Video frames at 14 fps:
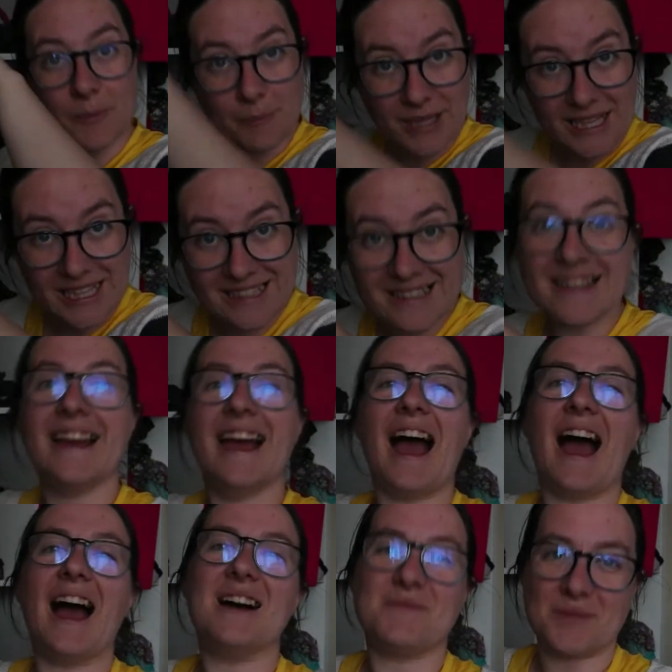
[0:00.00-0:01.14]
bean,
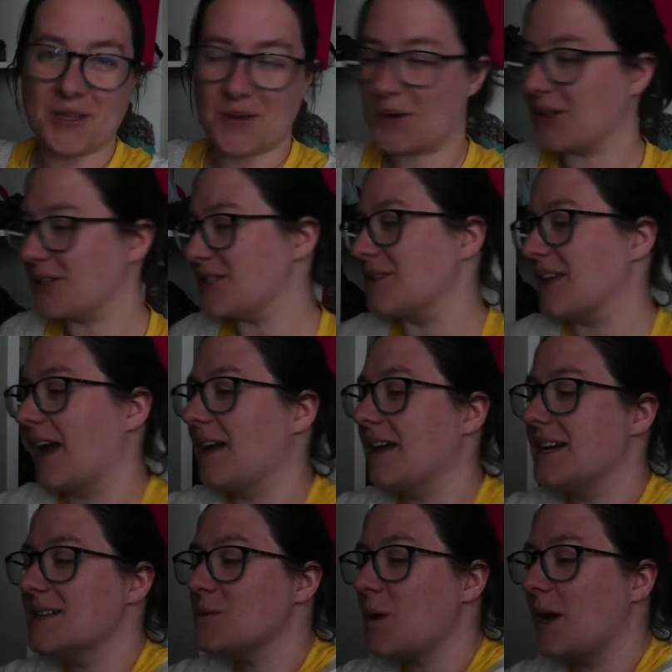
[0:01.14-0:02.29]
um, you can do that
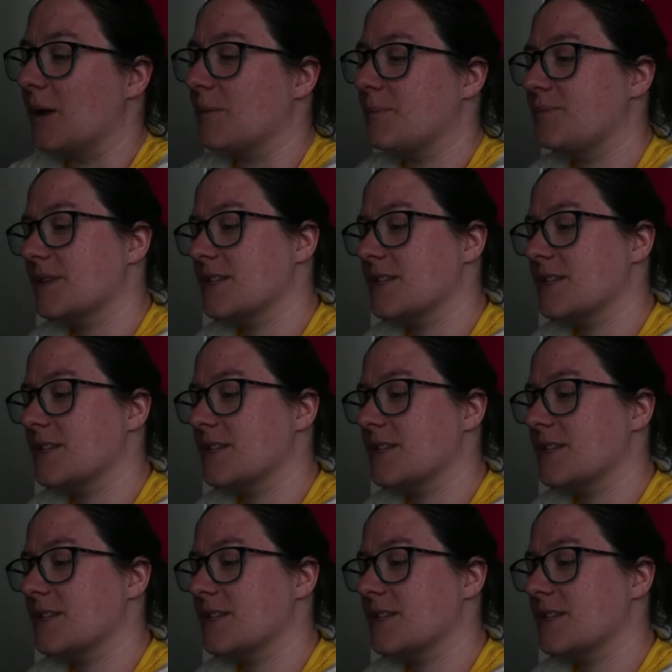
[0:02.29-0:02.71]
as well.